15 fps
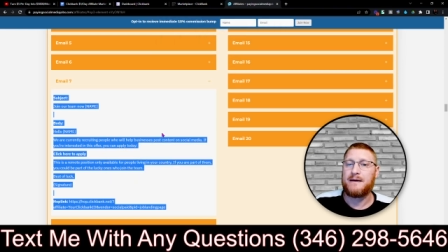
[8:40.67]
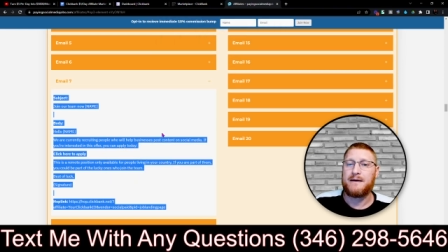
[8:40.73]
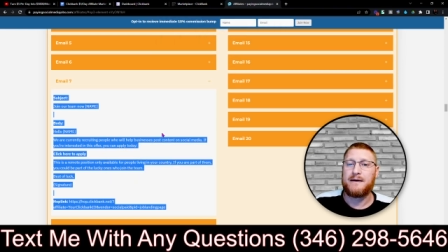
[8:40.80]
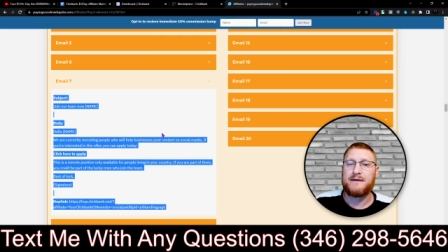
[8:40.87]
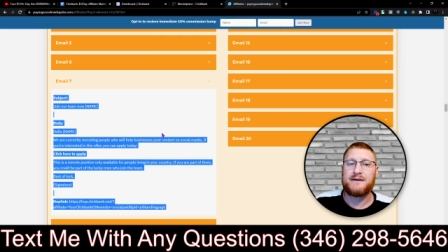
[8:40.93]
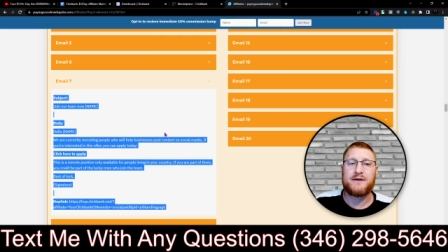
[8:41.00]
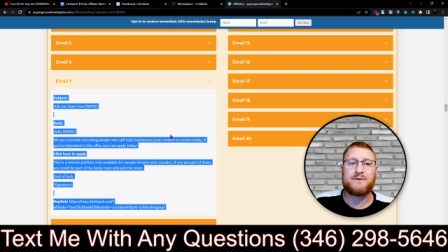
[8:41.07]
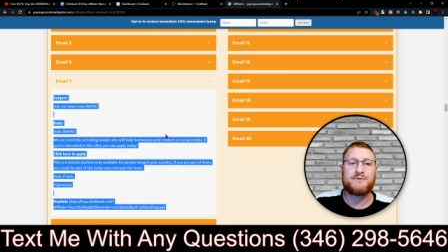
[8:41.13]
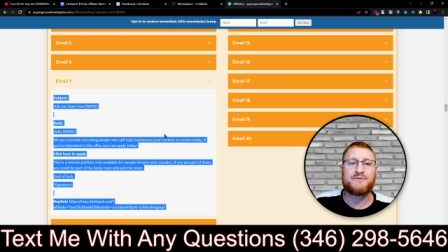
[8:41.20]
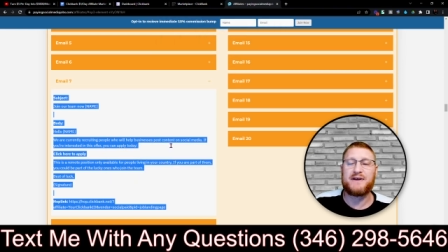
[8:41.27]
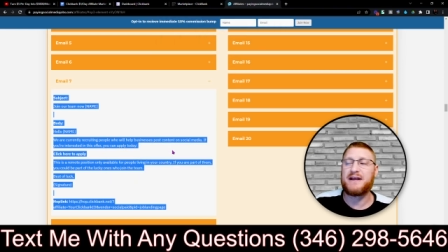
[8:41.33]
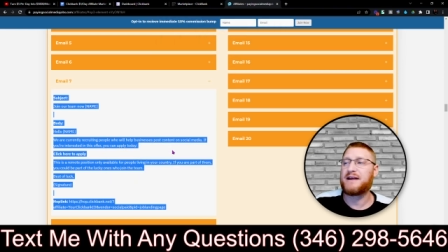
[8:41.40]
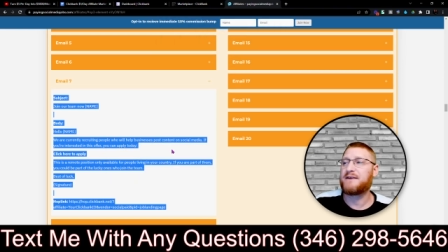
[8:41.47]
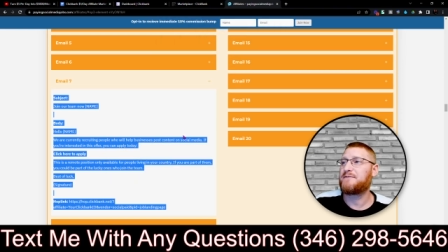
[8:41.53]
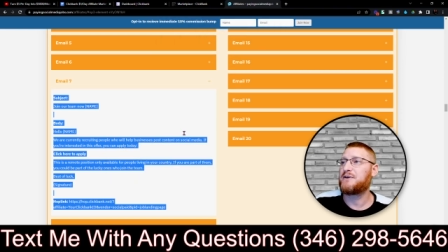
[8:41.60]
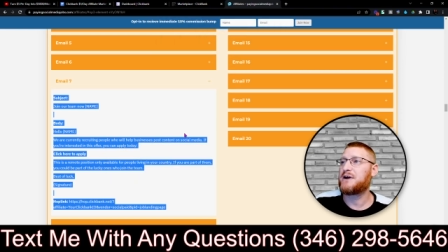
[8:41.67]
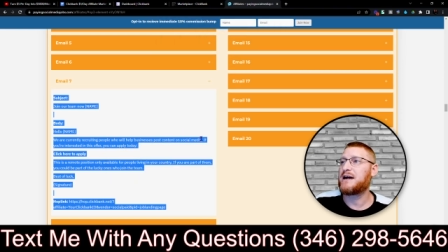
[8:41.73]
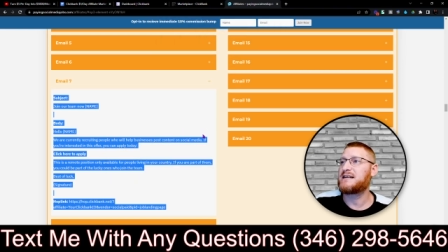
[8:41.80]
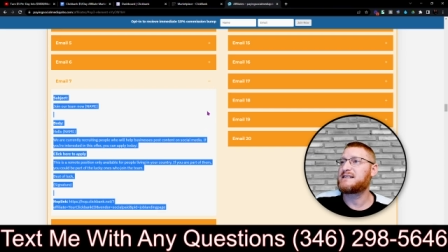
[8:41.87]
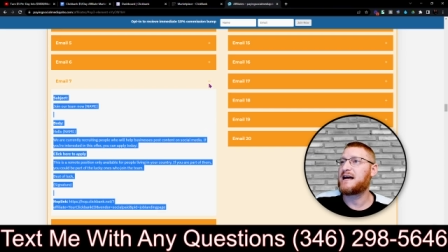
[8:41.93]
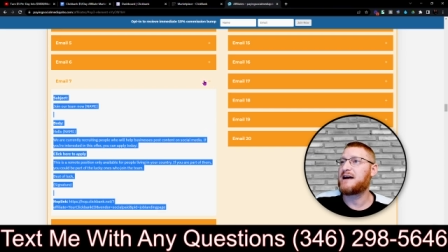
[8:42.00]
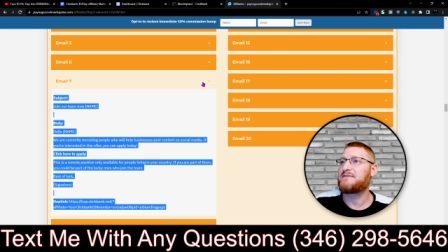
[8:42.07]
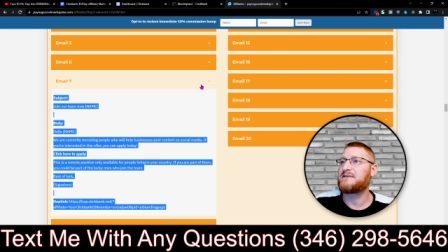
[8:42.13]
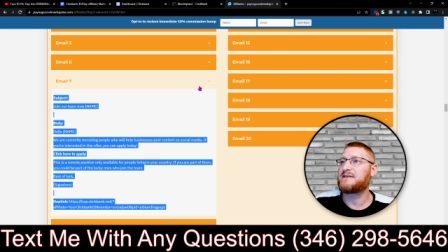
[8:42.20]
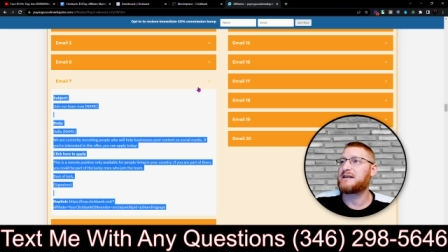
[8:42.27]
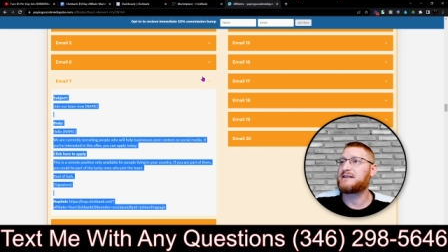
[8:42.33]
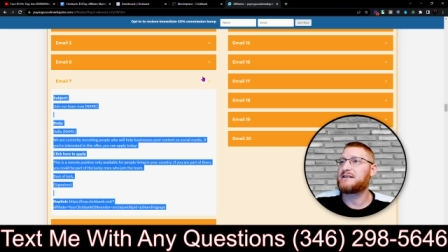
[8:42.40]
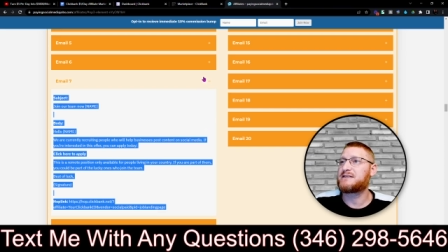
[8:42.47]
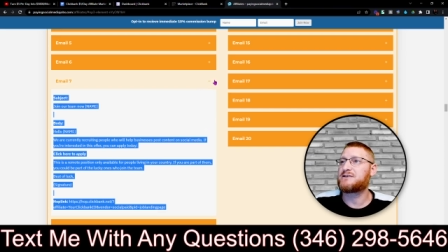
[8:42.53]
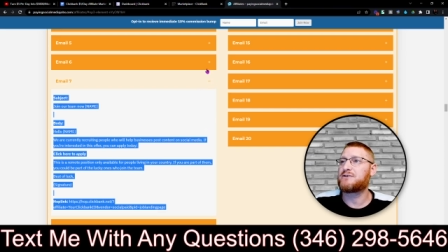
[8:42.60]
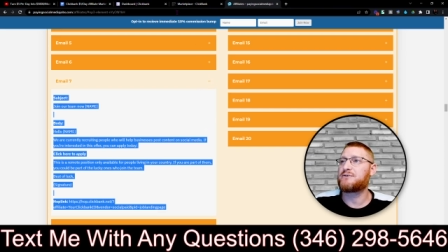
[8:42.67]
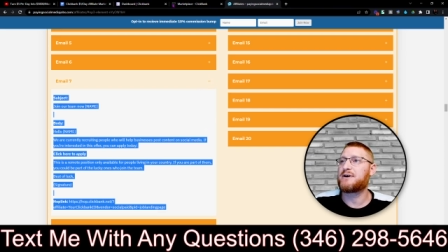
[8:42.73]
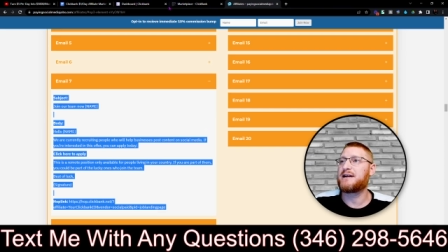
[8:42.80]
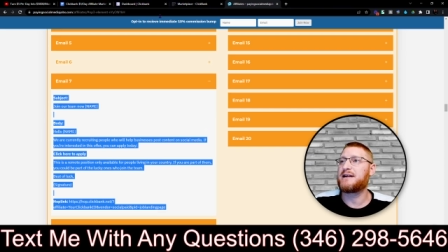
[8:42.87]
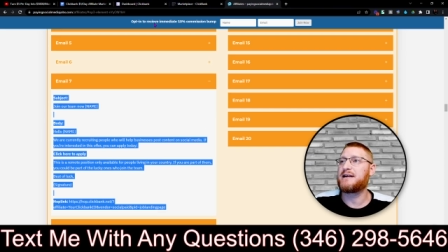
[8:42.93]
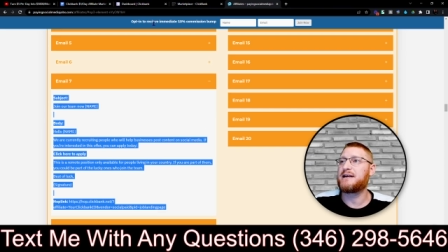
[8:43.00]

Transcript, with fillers: Another thing, if you guys haven't done this already,